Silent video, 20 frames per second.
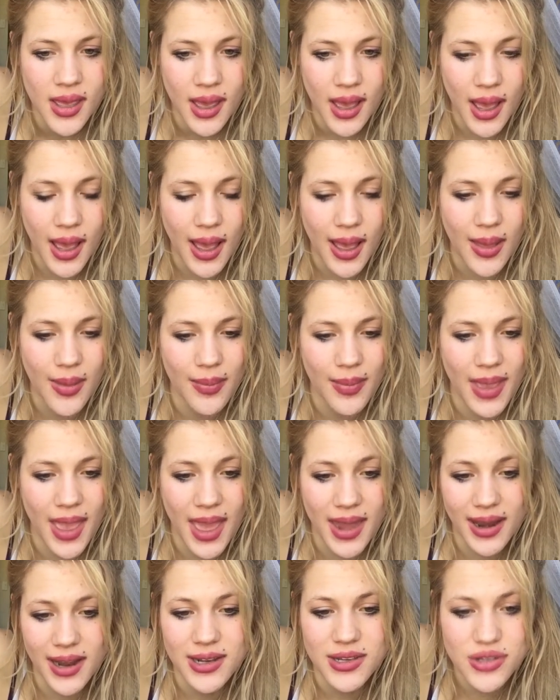And
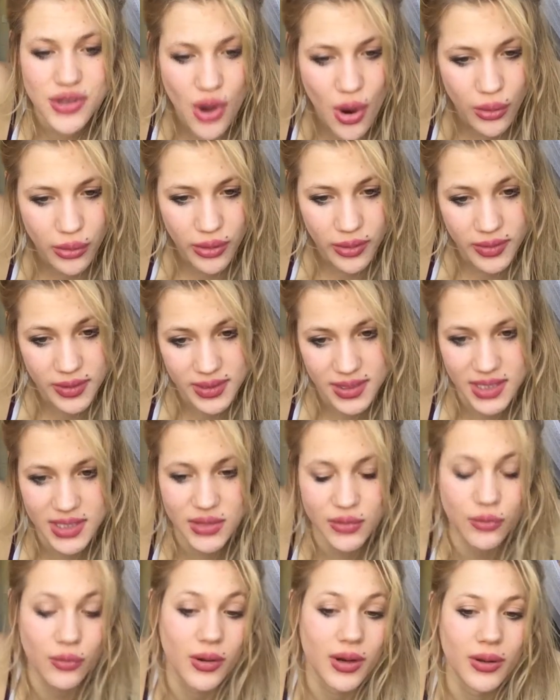I know that this
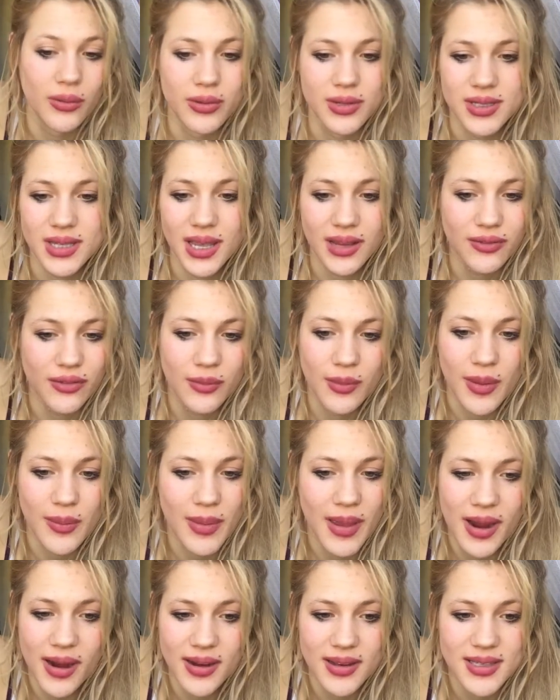isn't what it was like for my
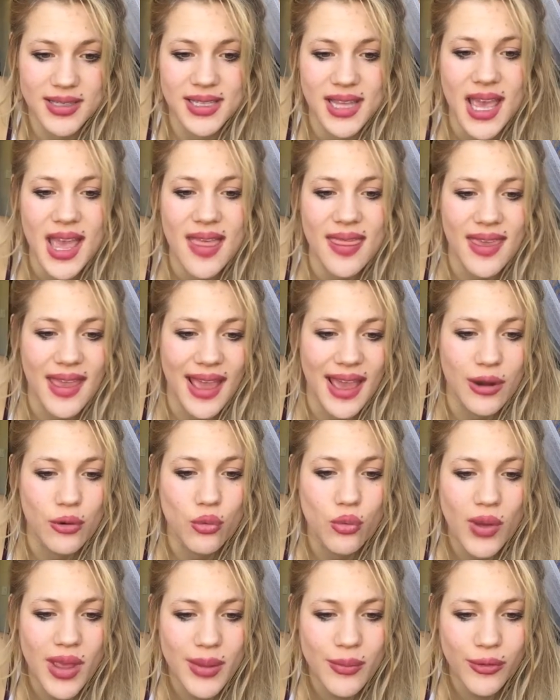parents. They had
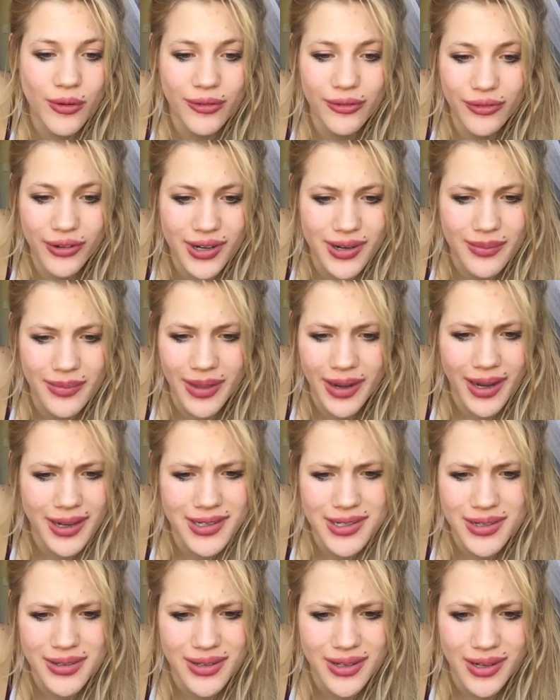way more freedom than I
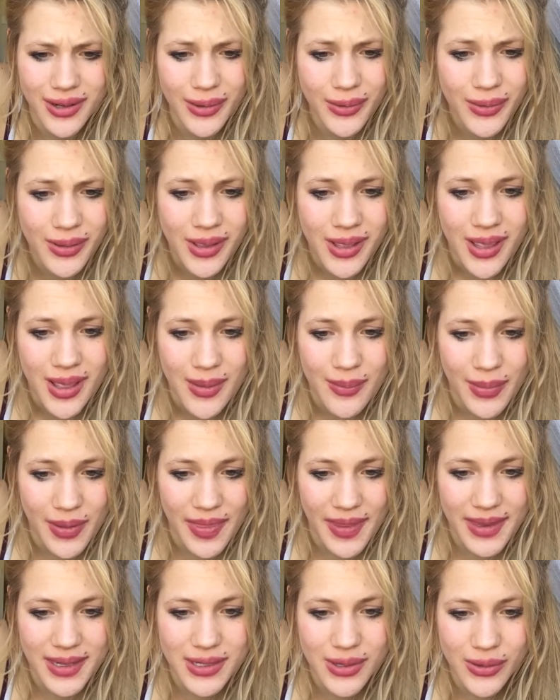do, you know? But
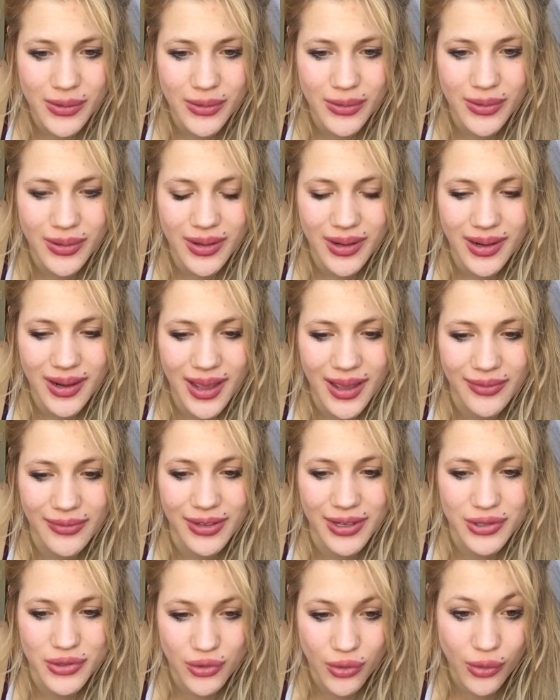they don't have
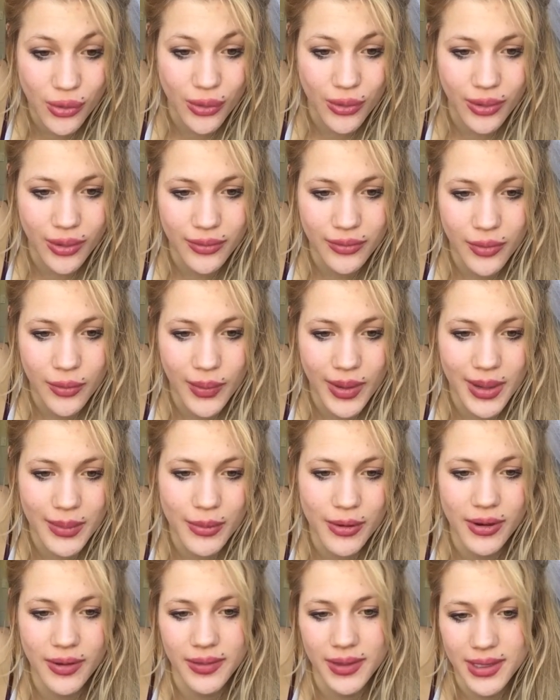control over what I
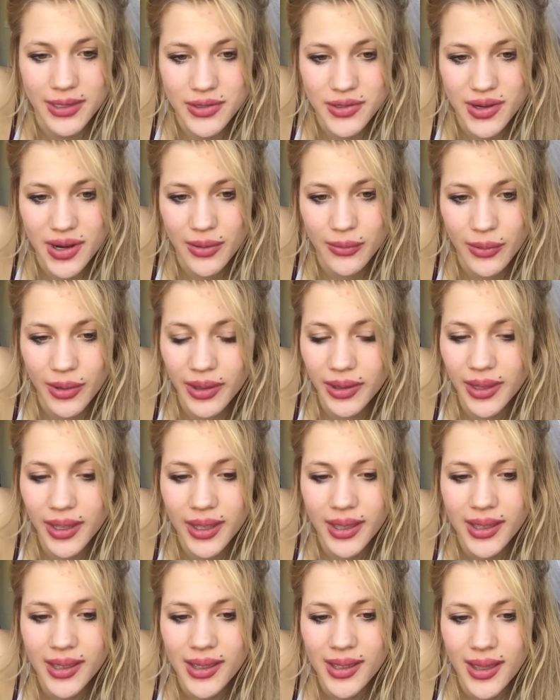put on the internet, really.